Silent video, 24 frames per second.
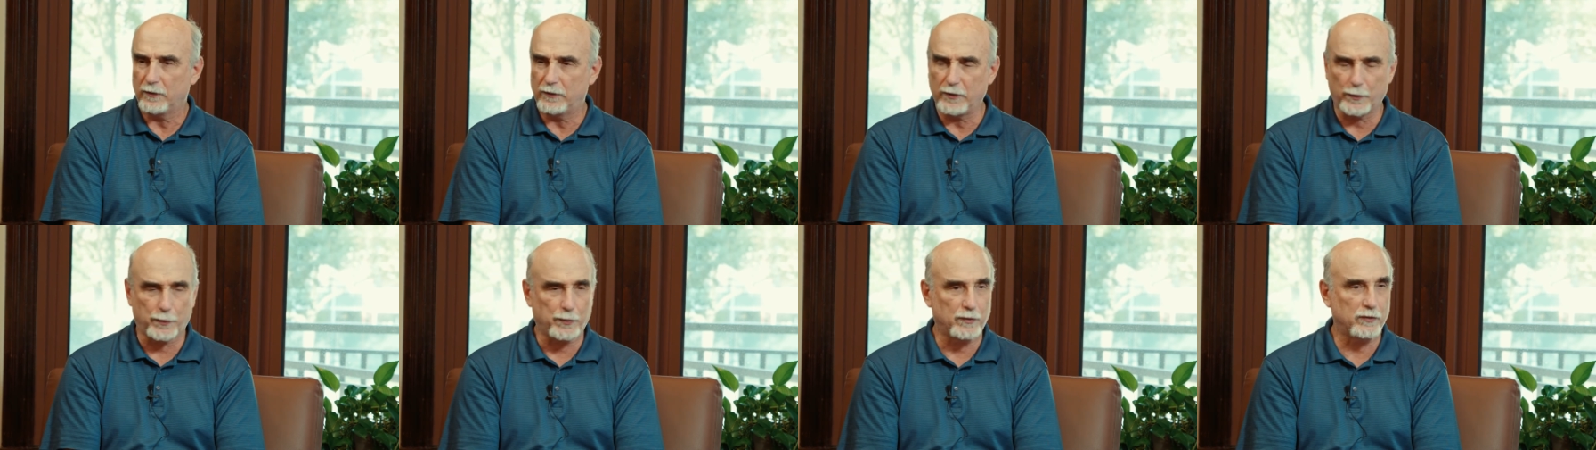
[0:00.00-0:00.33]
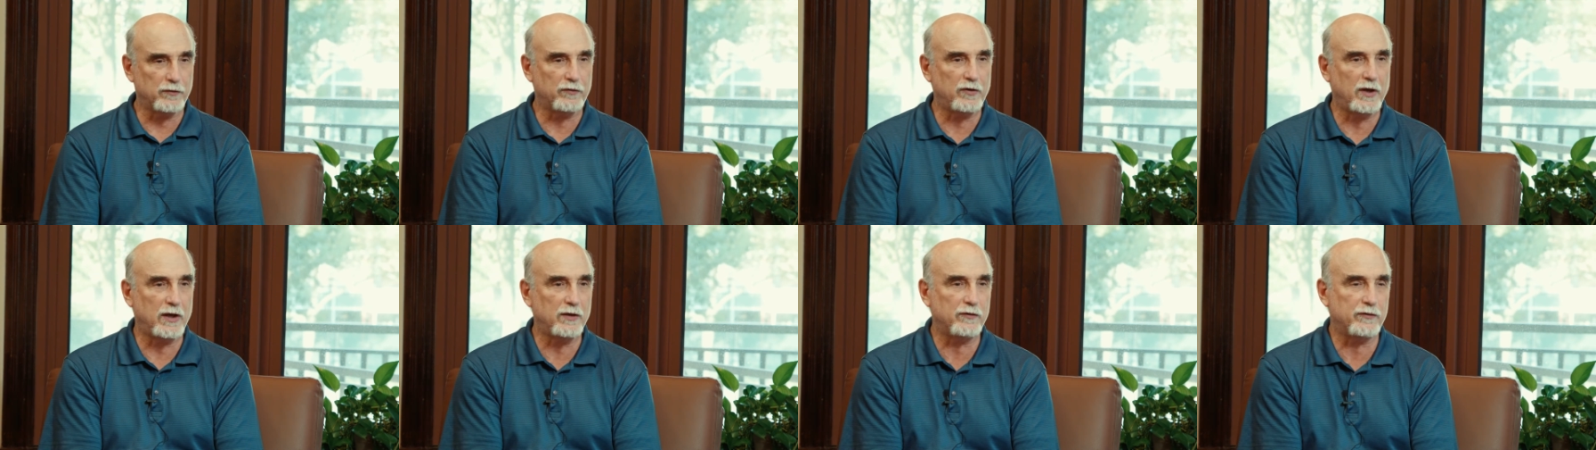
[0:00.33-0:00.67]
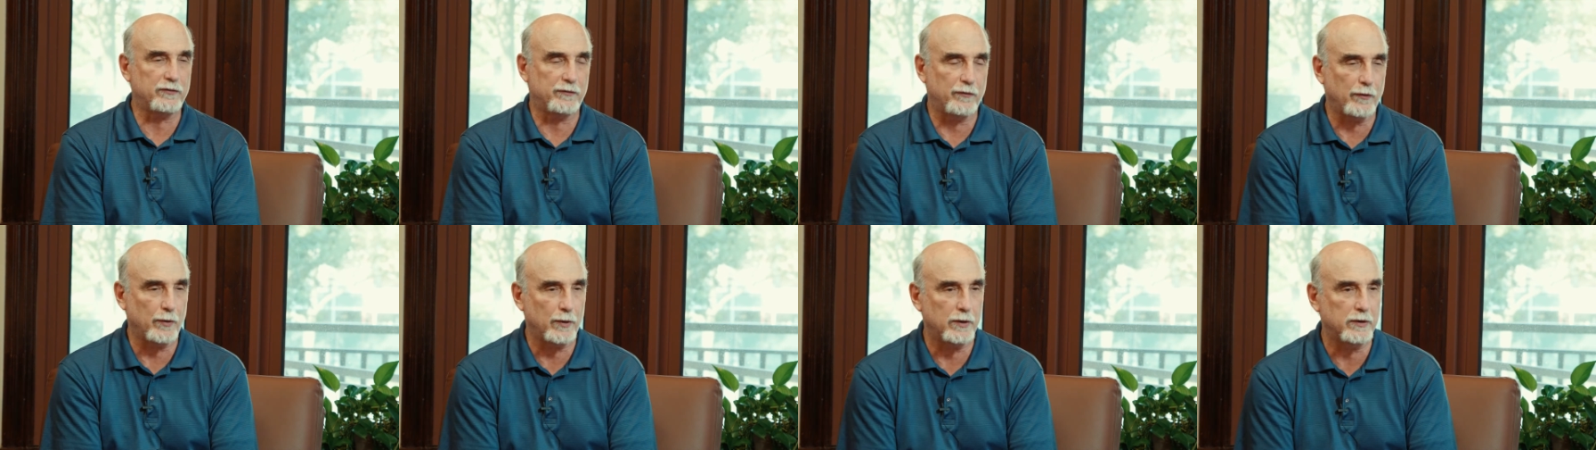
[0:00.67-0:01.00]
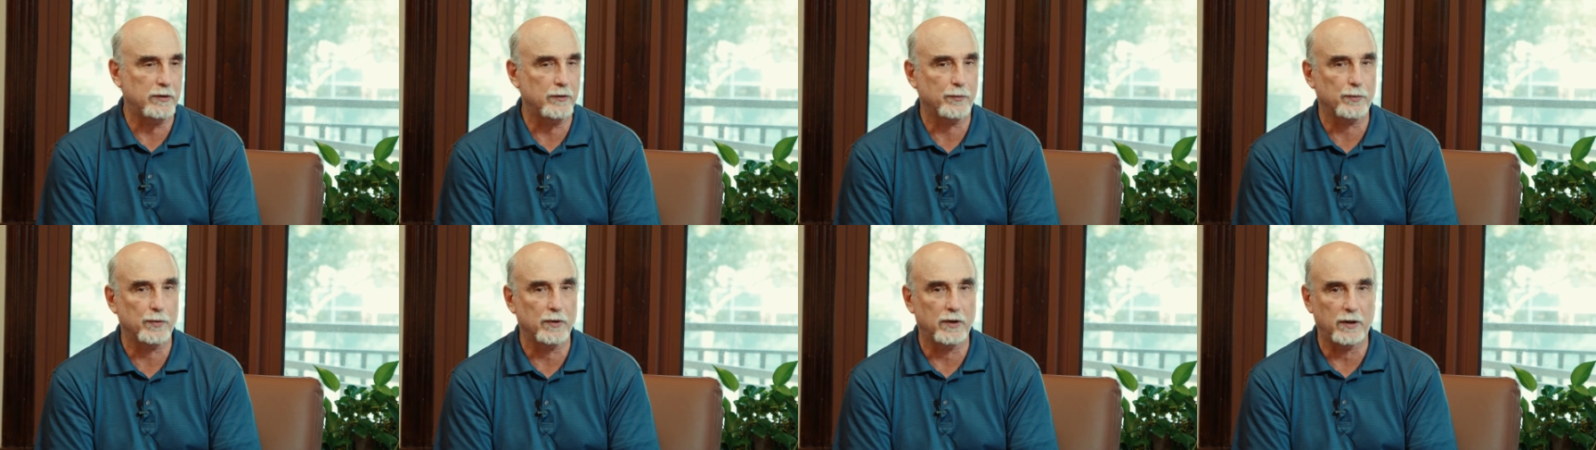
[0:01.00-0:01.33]
different tastes,
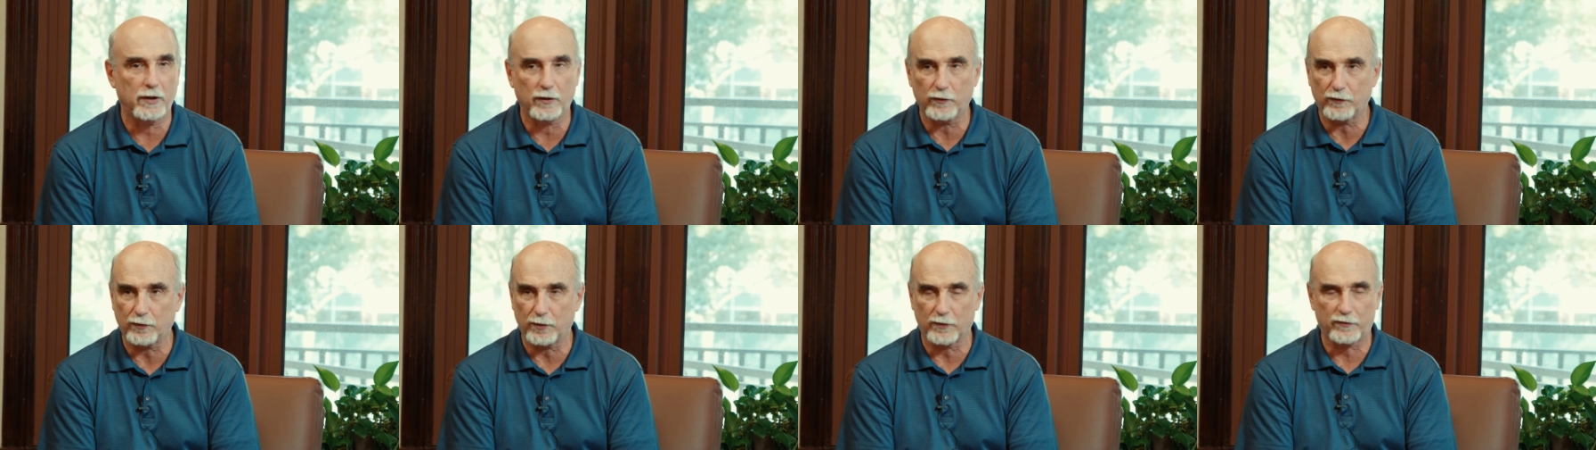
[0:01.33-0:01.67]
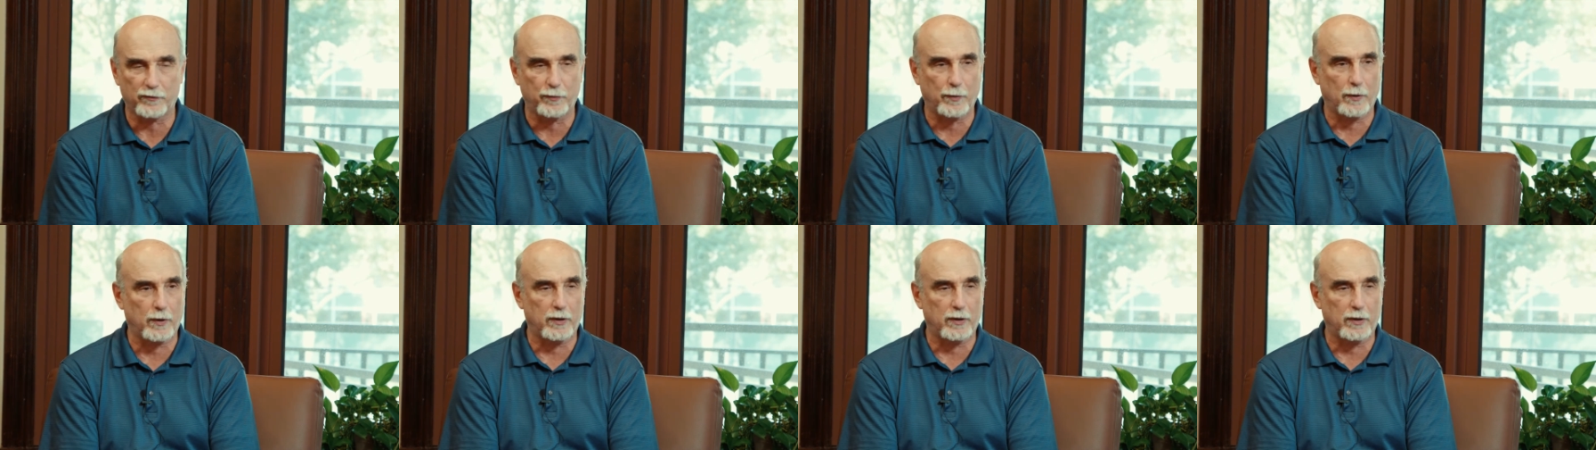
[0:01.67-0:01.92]
very different interests,